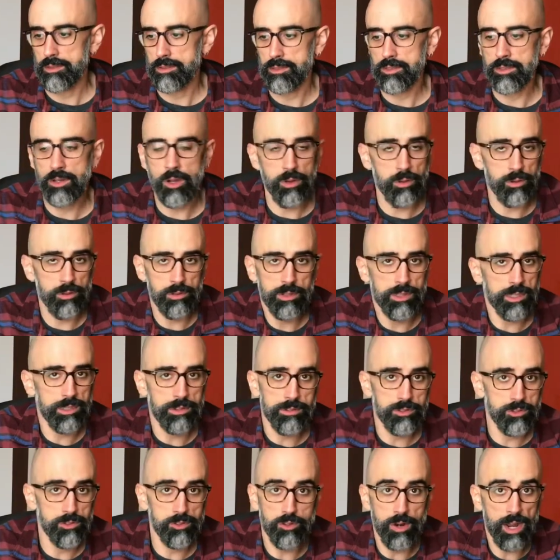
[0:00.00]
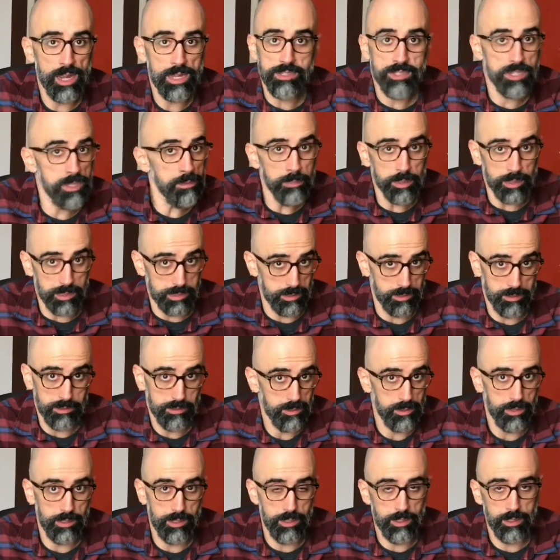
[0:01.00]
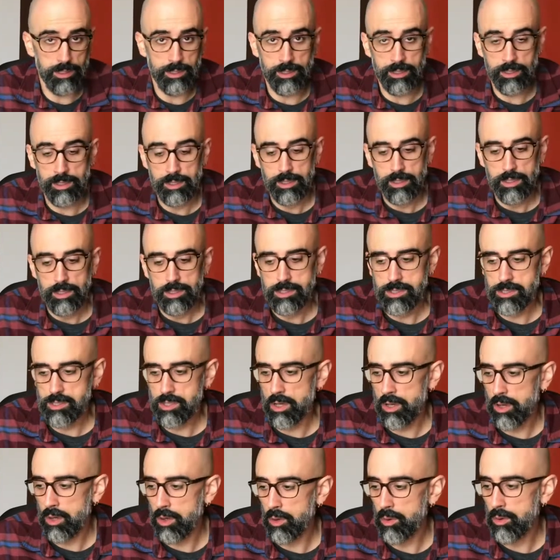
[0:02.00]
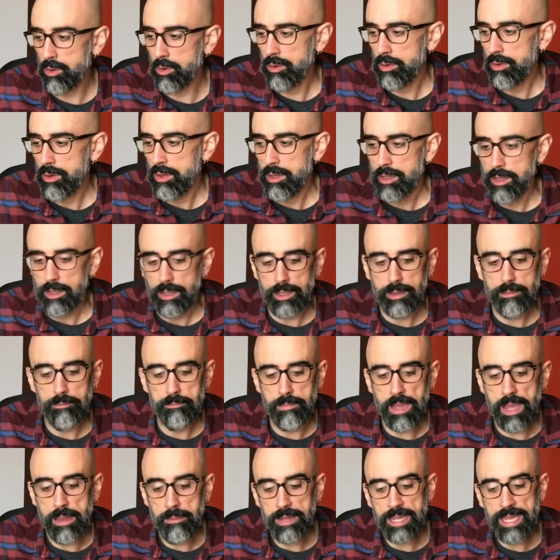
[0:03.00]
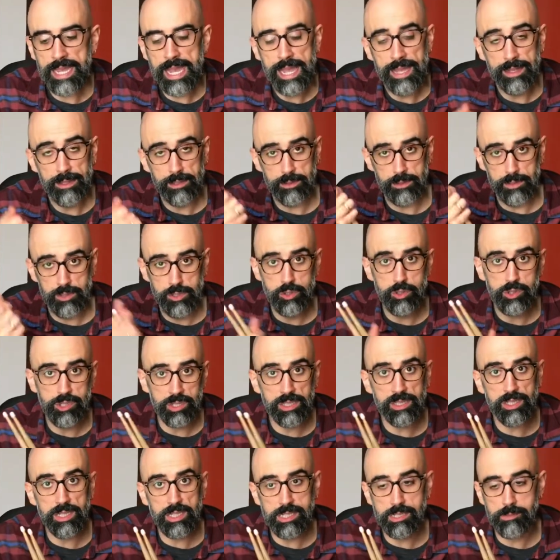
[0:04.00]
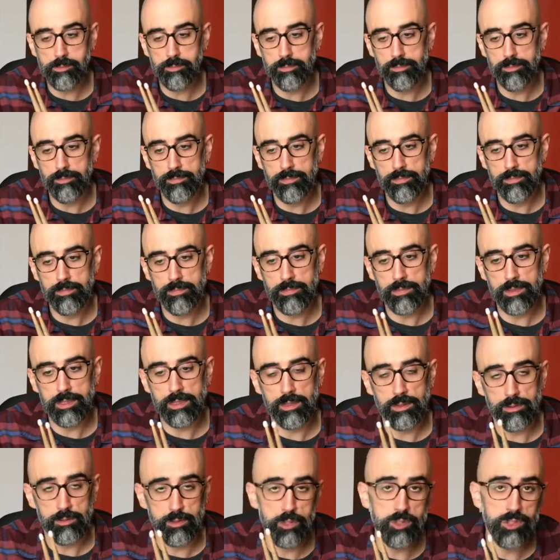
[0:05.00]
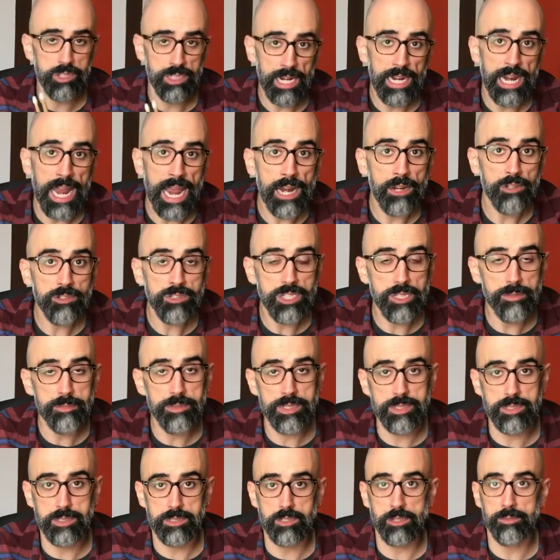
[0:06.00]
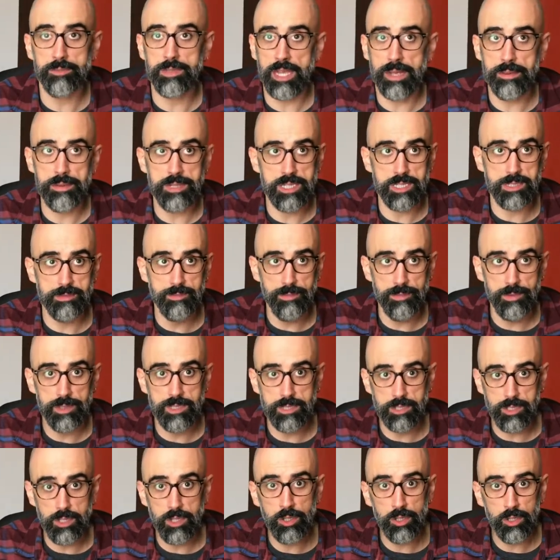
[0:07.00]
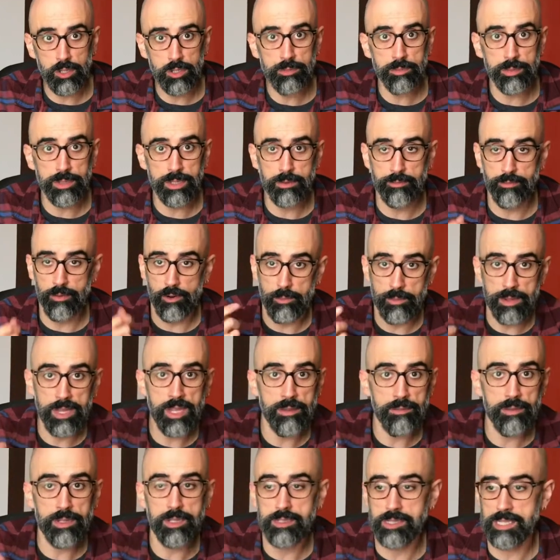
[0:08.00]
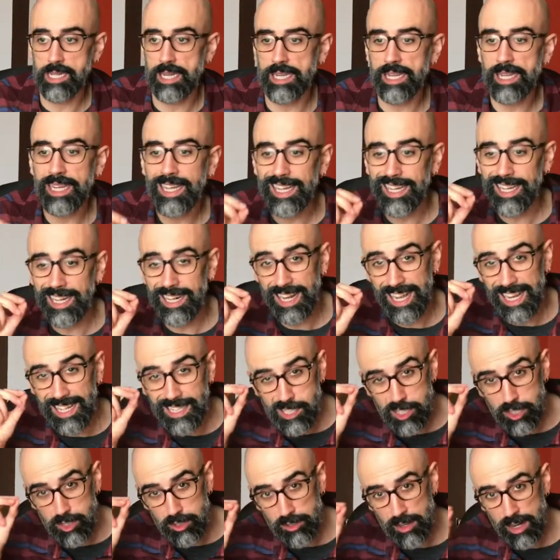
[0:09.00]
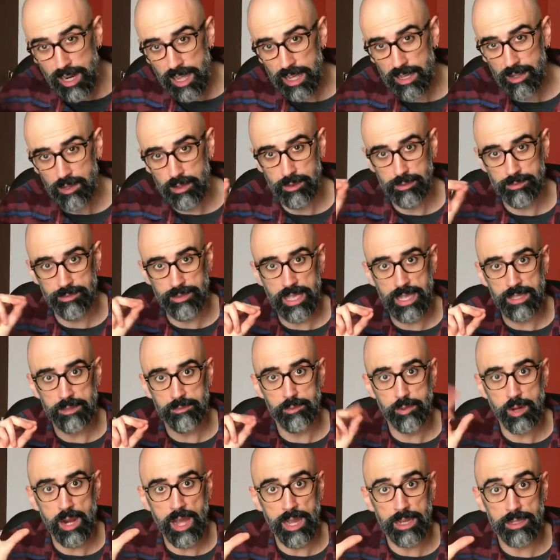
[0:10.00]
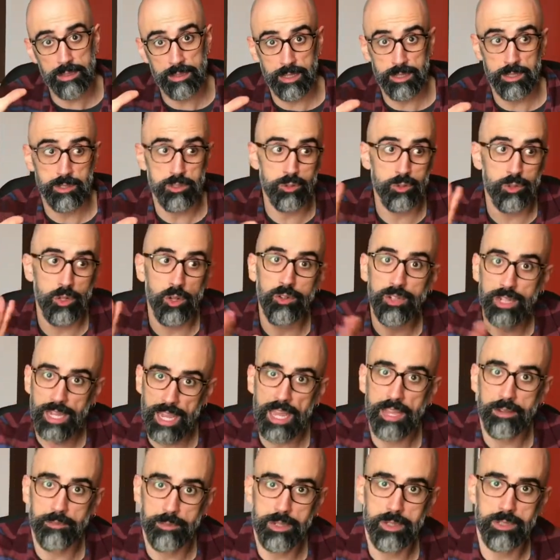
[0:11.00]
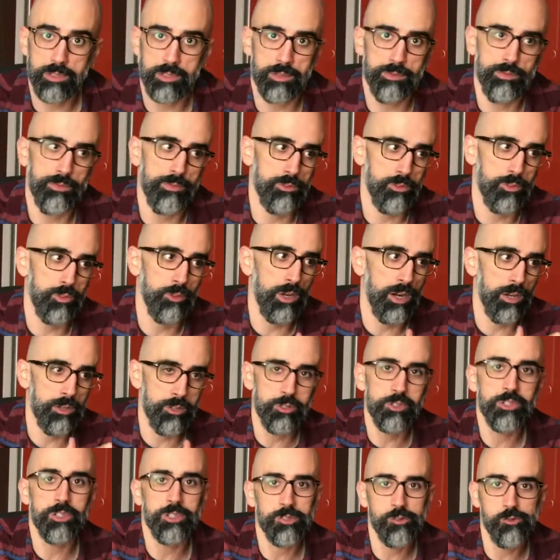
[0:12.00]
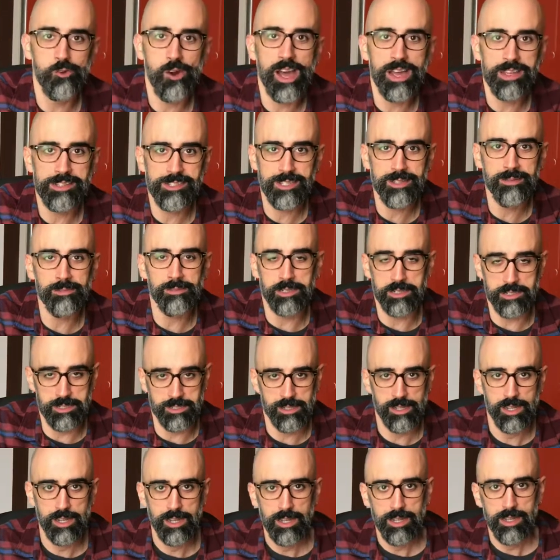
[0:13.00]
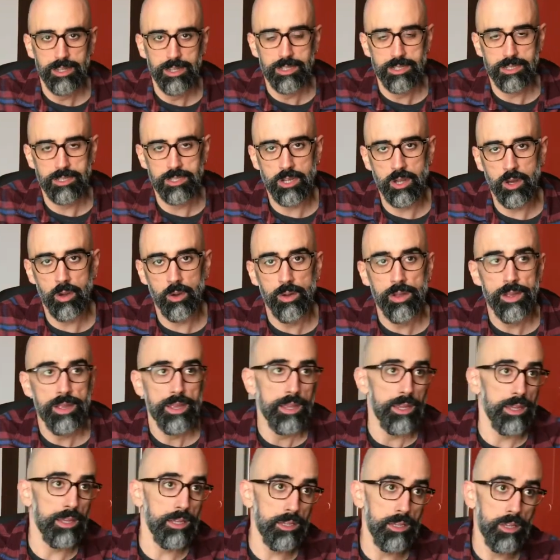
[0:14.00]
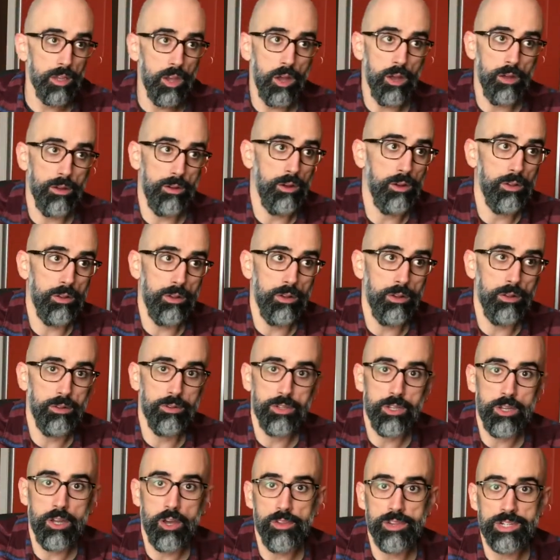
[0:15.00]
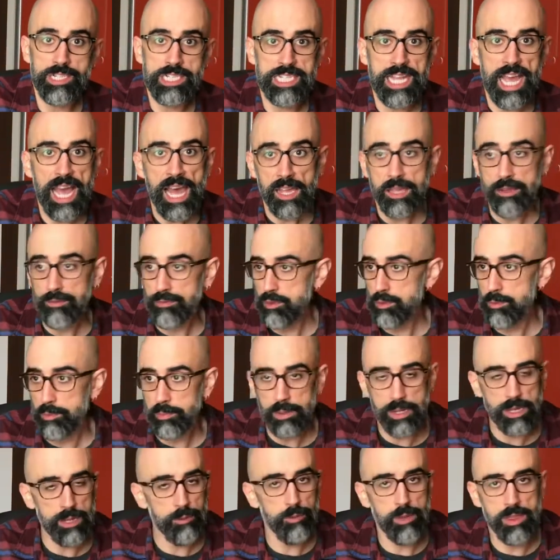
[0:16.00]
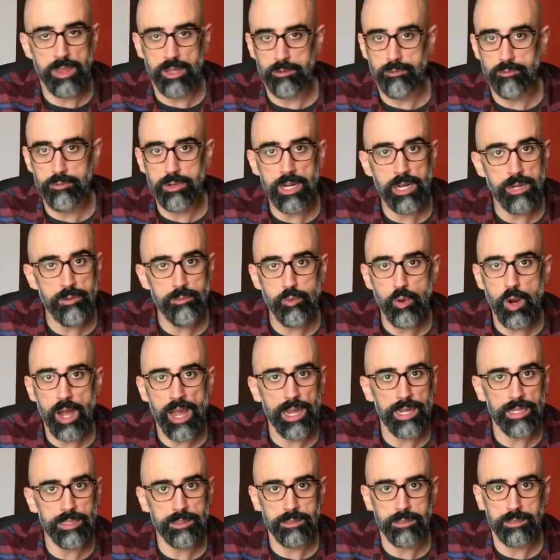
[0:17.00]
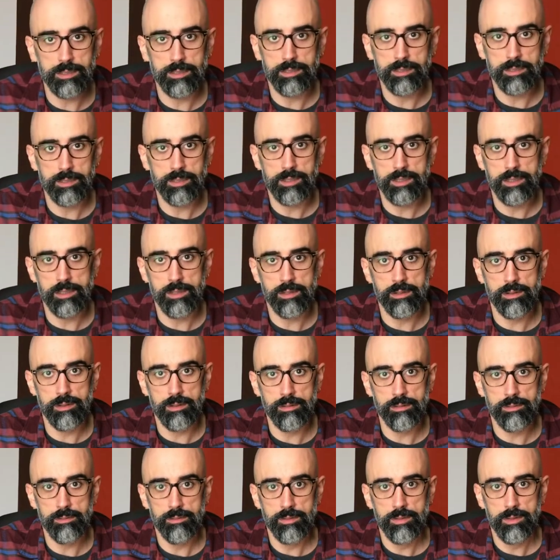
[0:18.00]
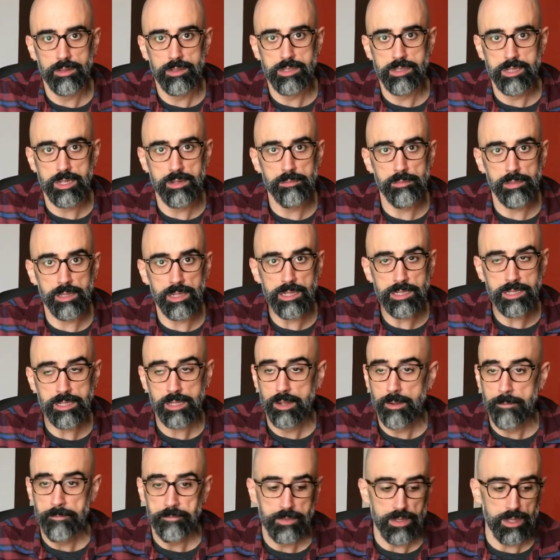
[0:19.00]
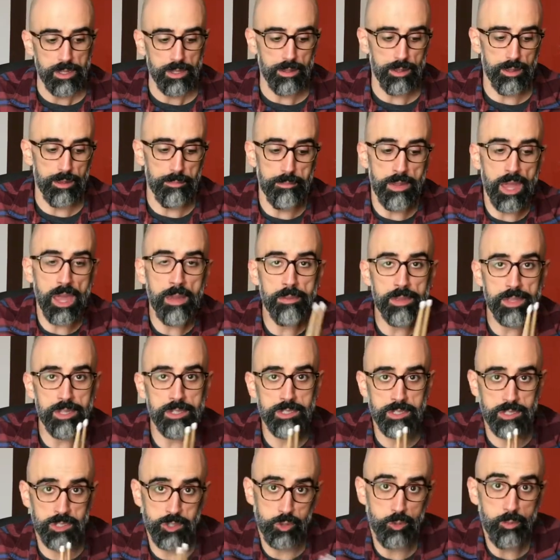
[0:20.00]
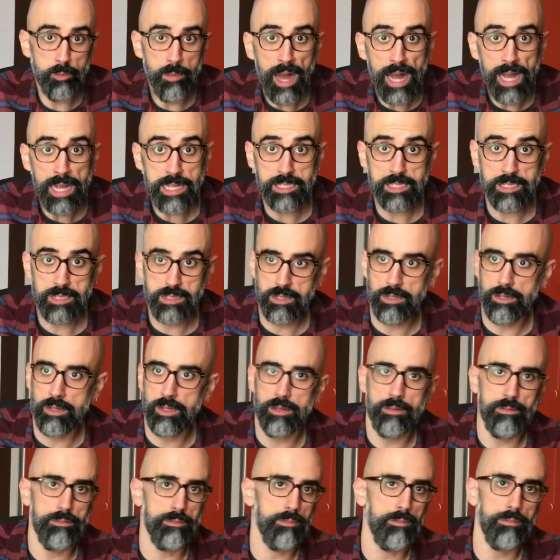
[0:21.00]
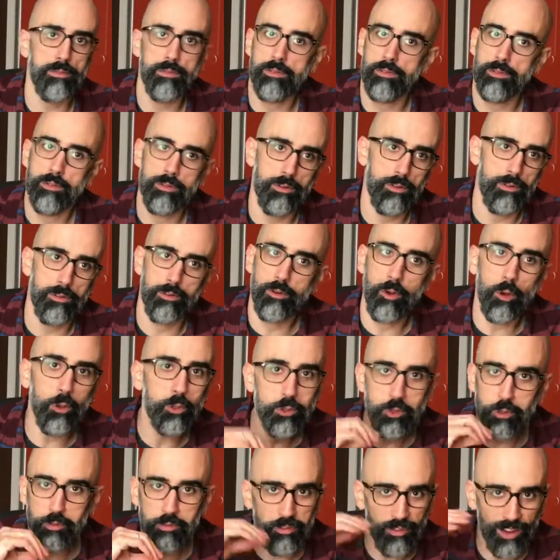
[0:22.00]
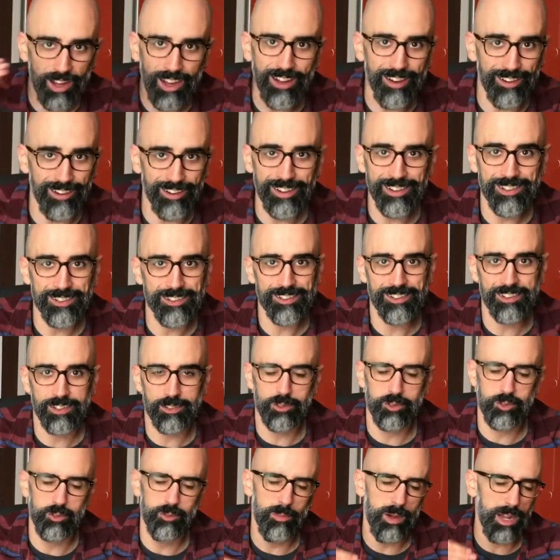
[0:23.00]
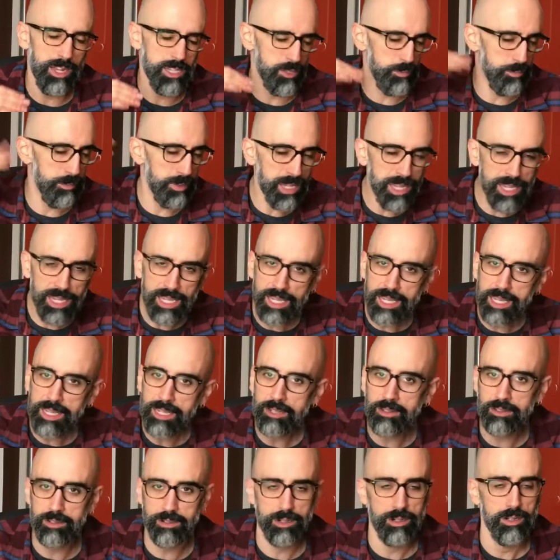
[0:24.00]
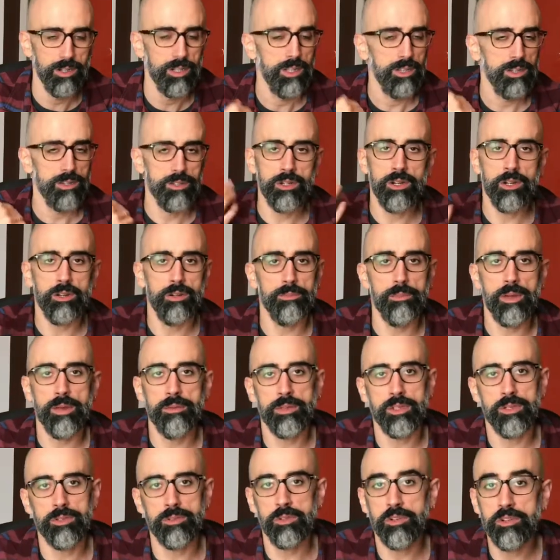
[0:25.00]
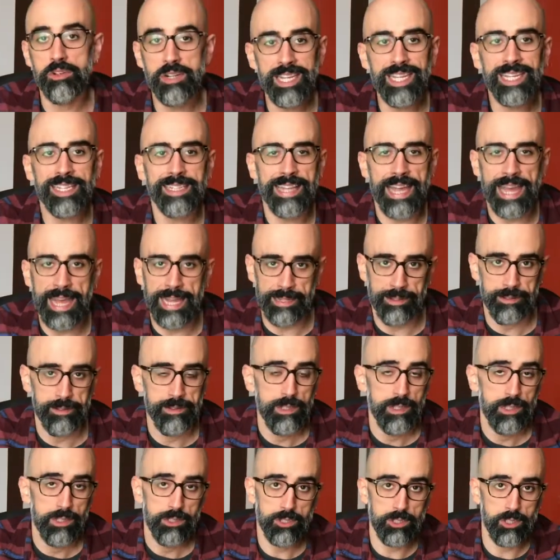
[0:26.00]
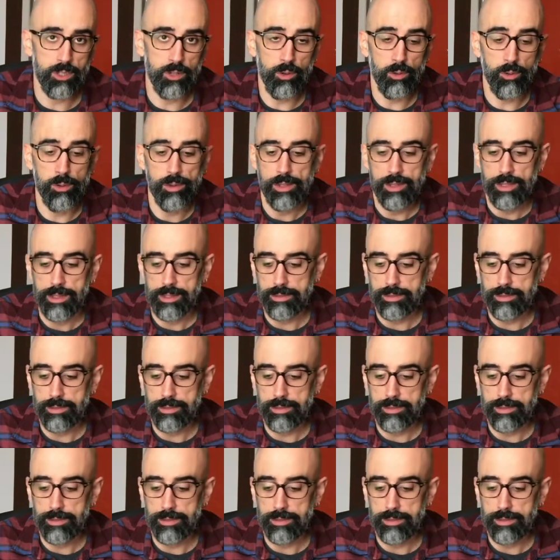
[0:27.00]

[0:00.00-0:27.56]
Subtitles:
know, dry cymbals. So maybe using this, using a nylon tip, it's sometimes is good for me because I can get an extra of that ride that you don't get because of you are using dry cymbals. So on the other side, if you play with a really bright cymbals, maybe this is too much. It's gonna go too far, and you're gonna too much ping, or you know, maybe you don't need that. So